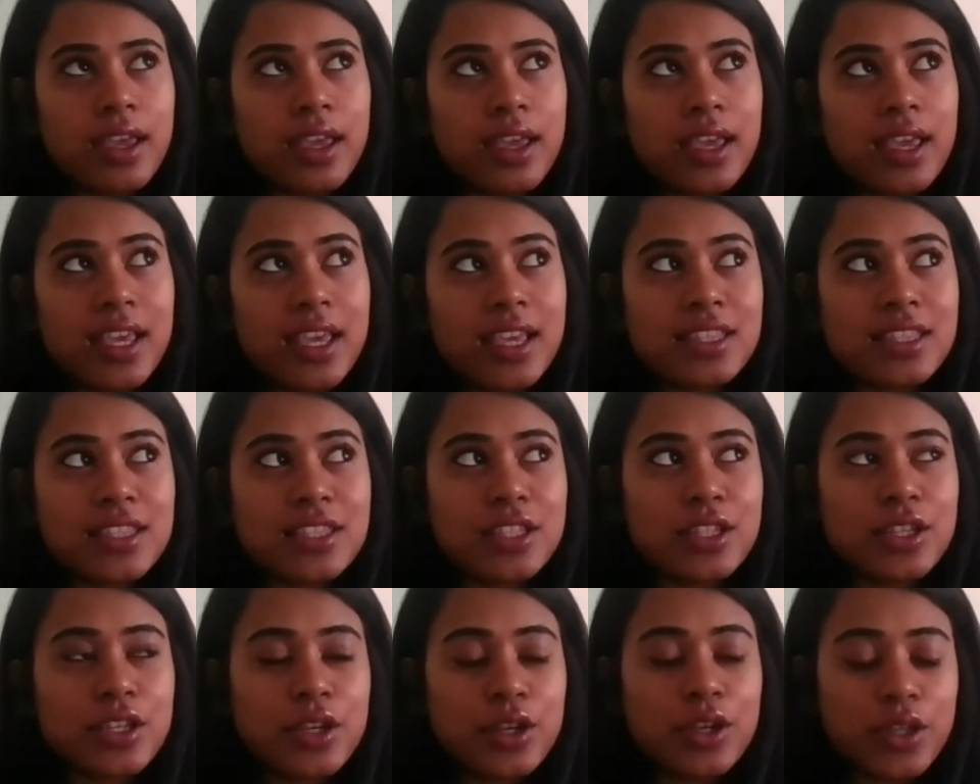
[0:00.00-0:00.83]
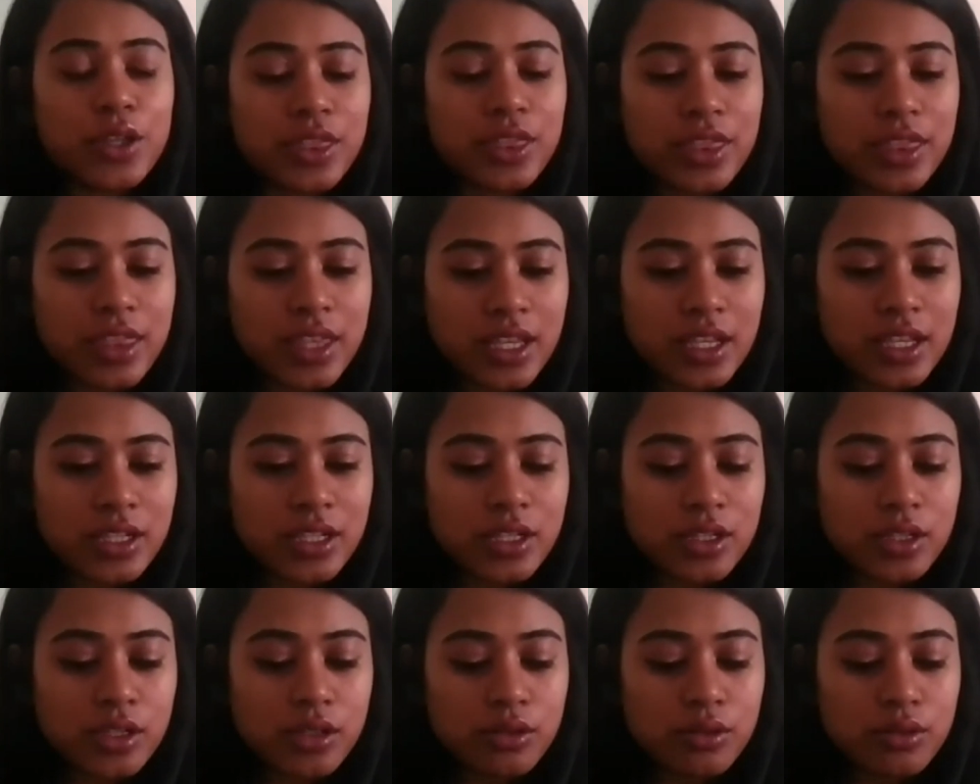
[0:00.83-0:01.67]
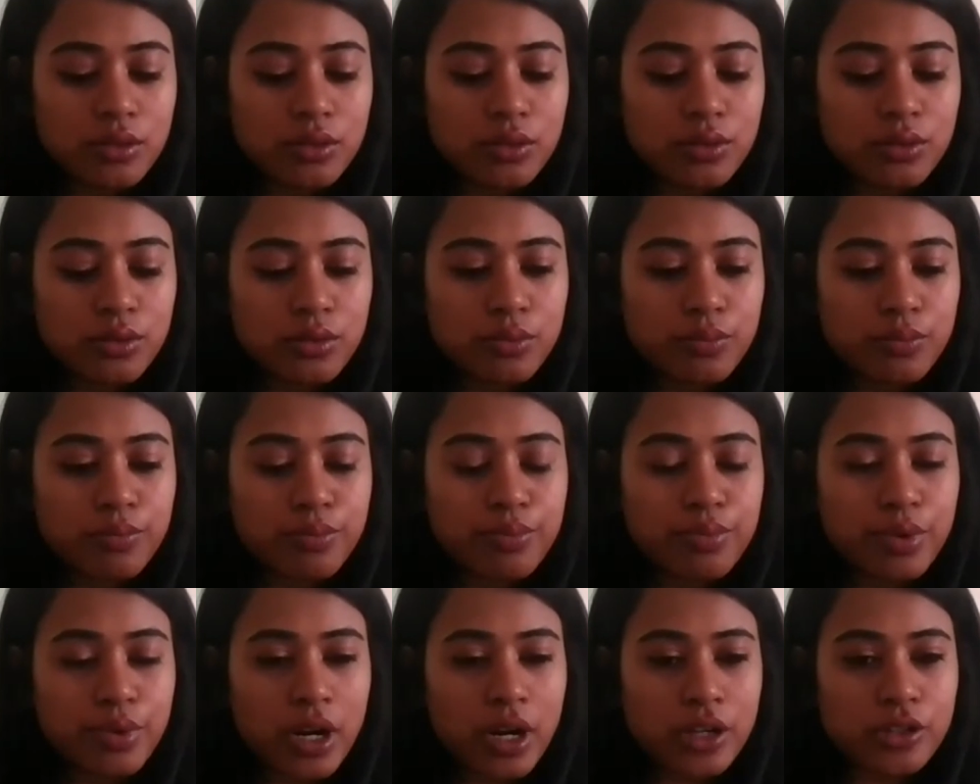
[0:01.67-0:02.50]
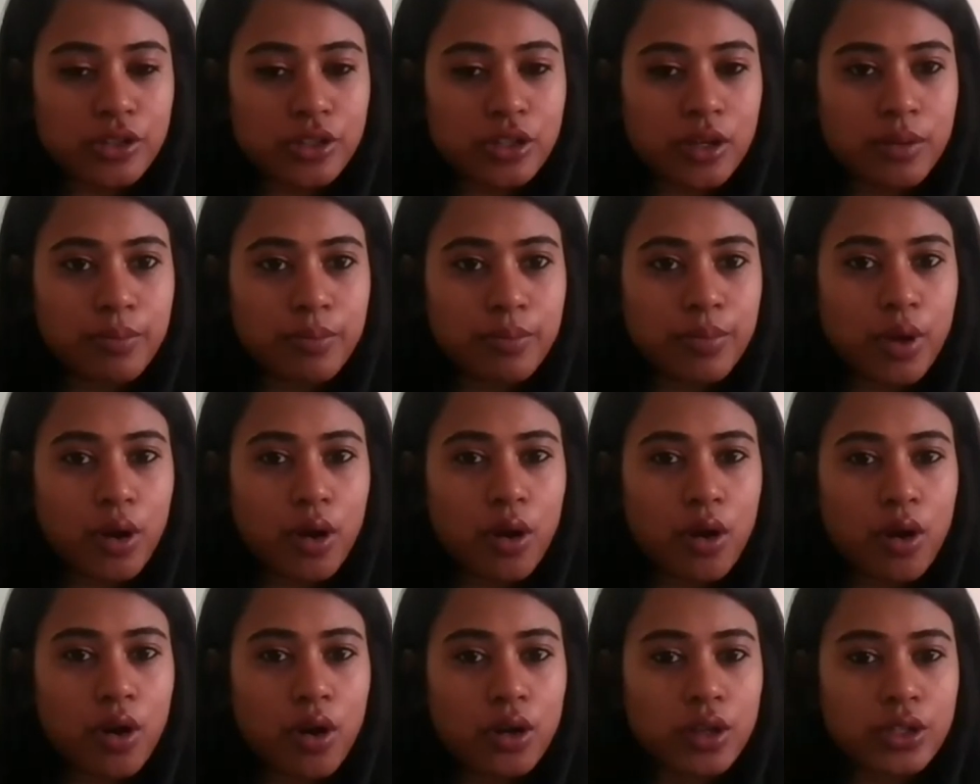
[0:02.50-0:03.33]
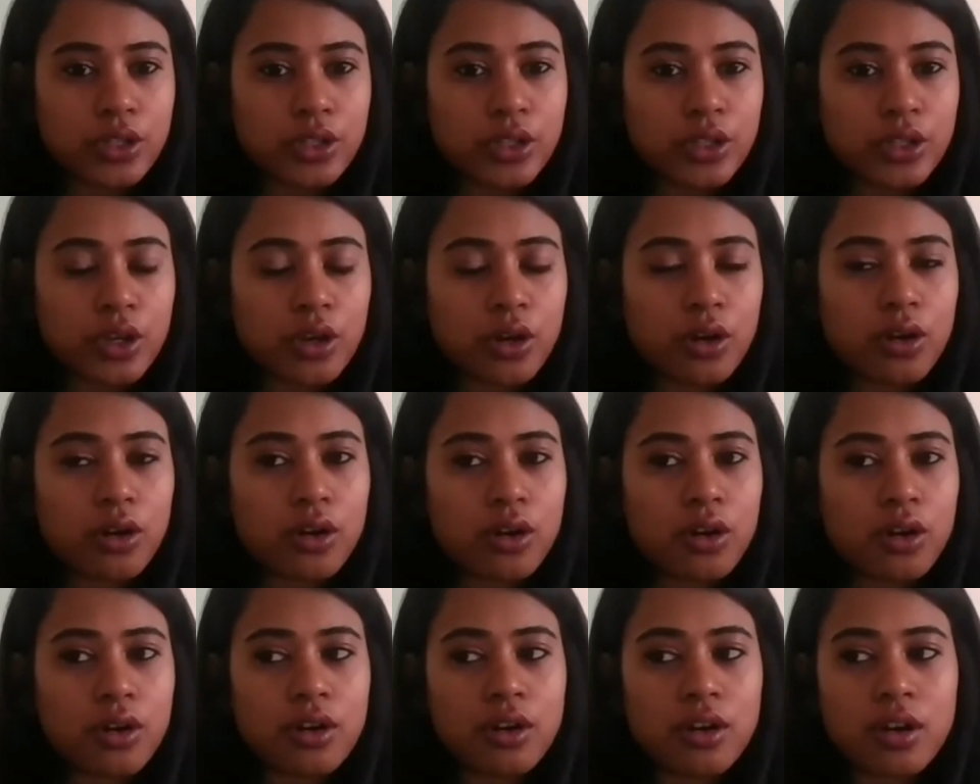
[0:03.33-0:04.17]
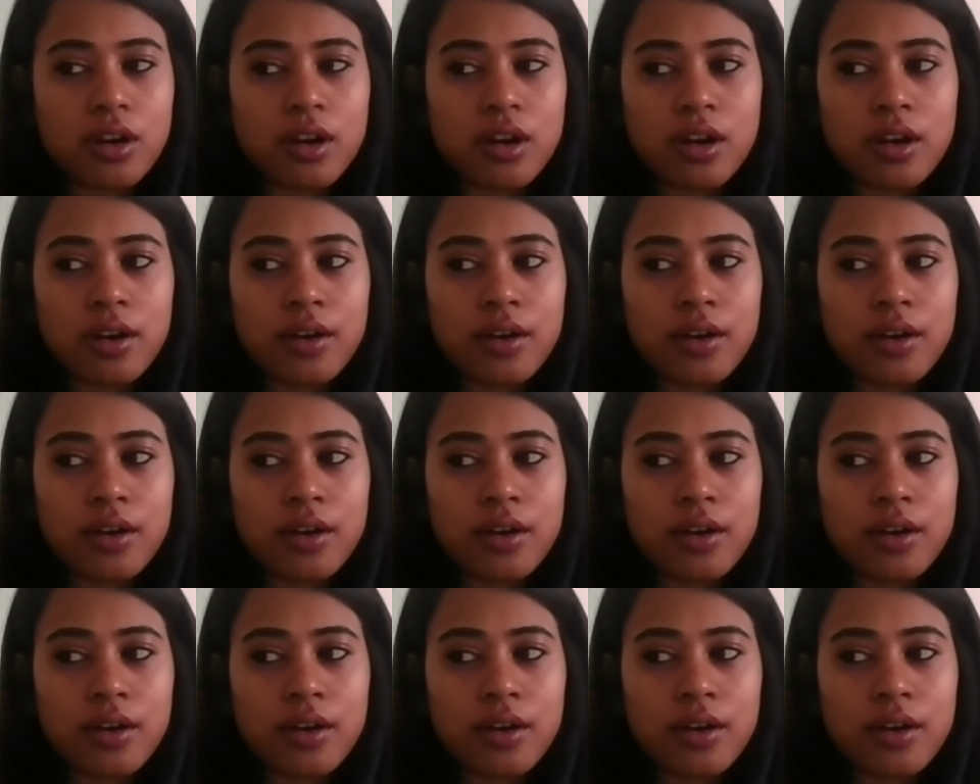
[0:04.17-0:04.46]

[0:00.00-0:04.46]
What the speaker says: it's a good thing to brush up on your,